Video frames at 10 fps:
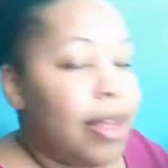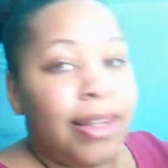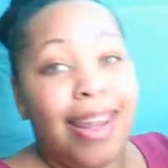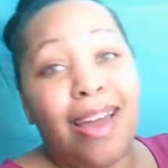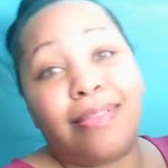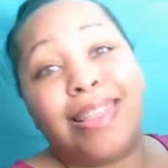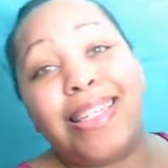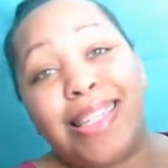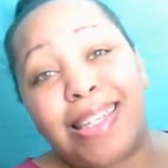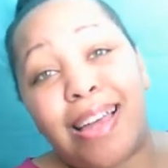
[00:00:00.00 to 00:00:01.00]
Now,
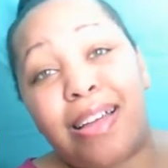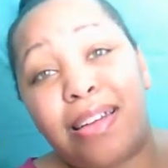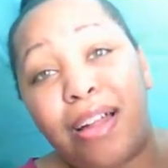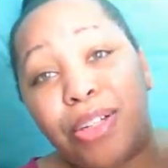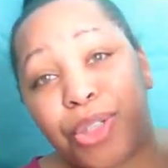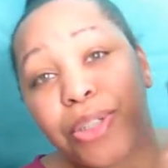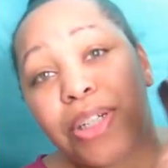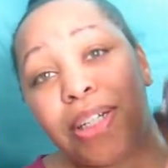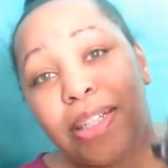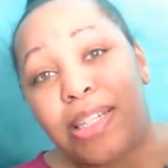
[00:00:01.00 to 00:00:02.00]
this is not Dollar
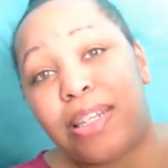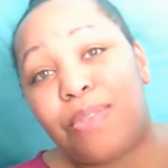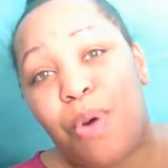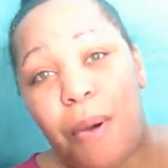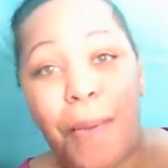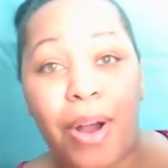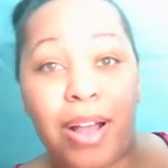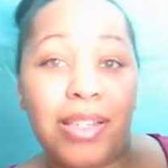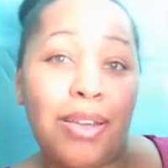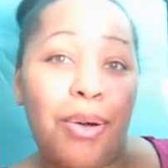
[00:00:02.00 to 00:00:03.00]
Tree, this is
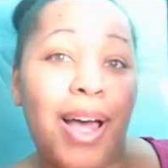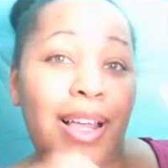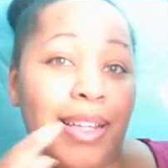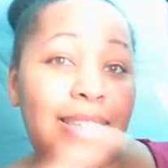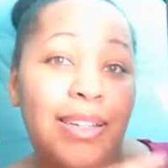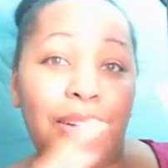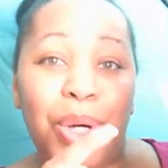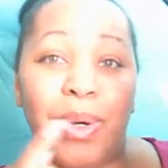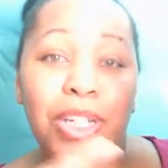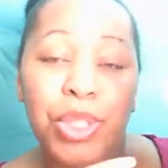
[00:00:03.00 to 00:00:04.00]
Walmart. So I took a
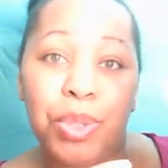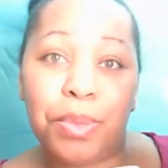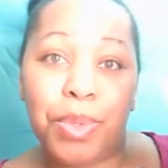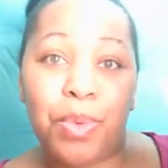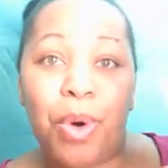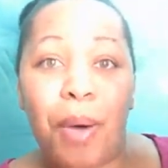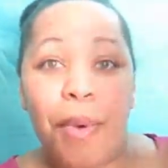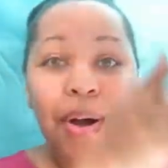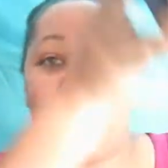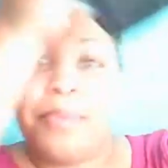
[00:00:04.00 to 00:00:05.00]
quick trip to
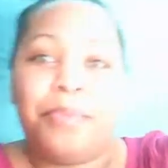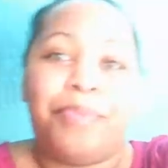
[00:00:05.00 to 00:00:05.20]
Walmart